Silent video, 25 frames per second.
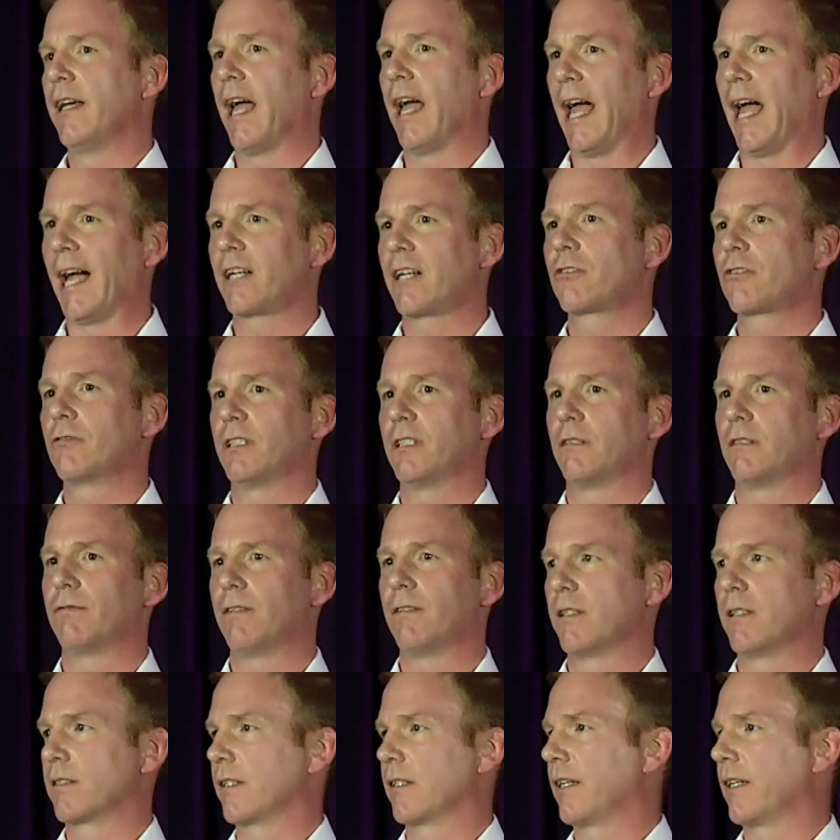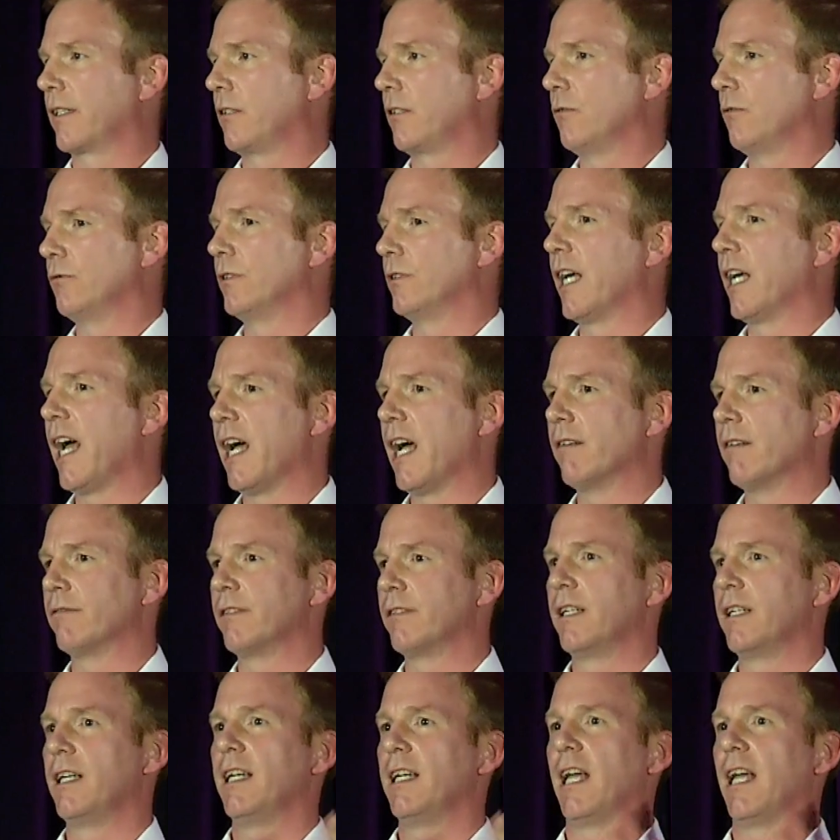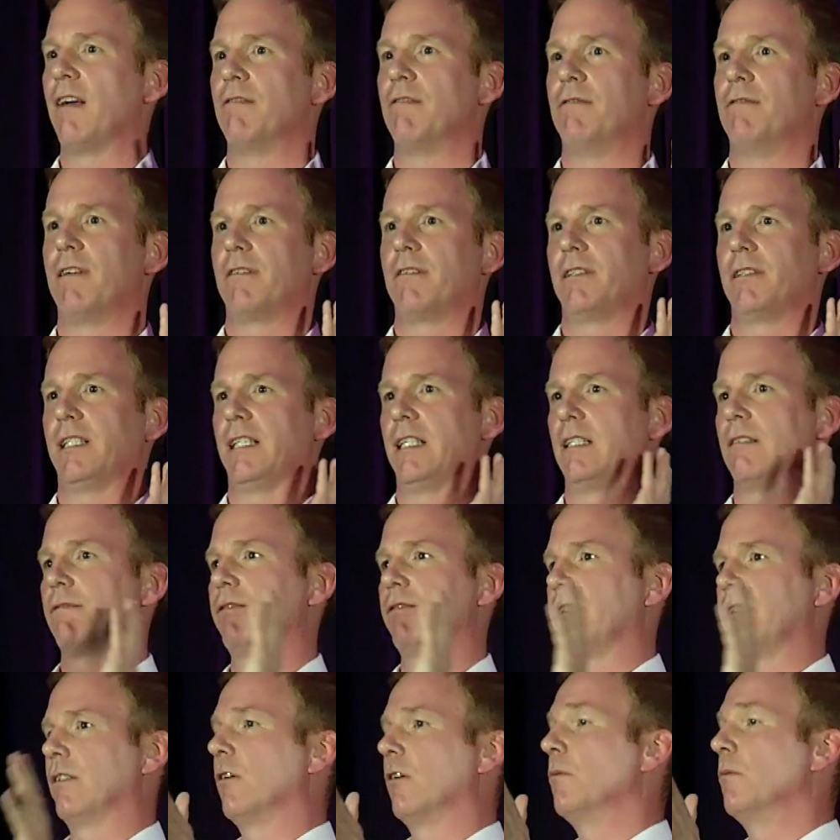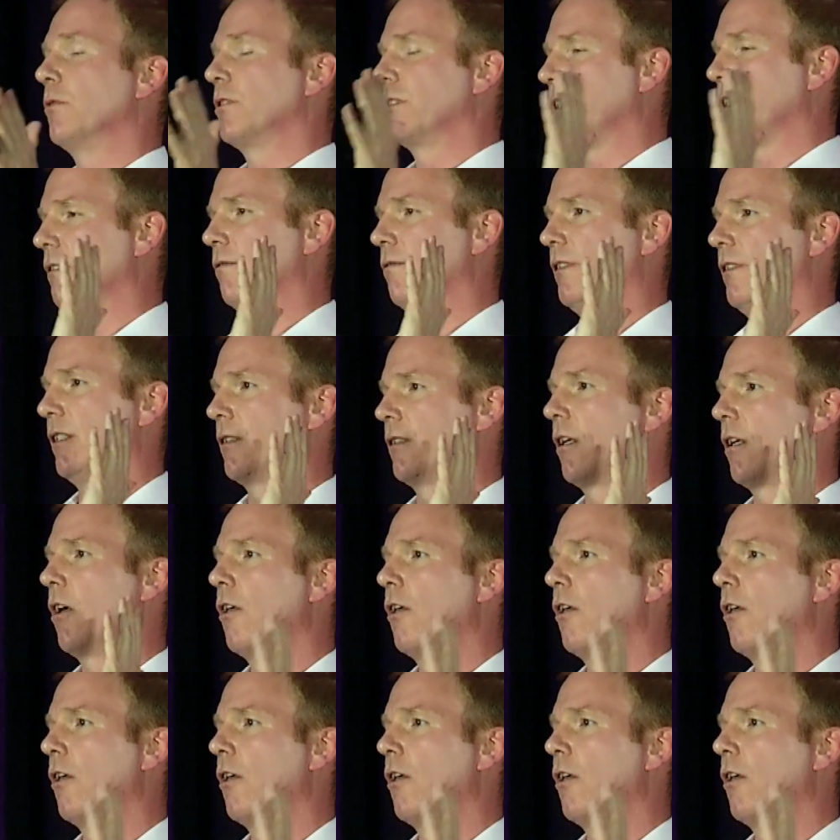Actually, it feels like you would have a very infin almost infinite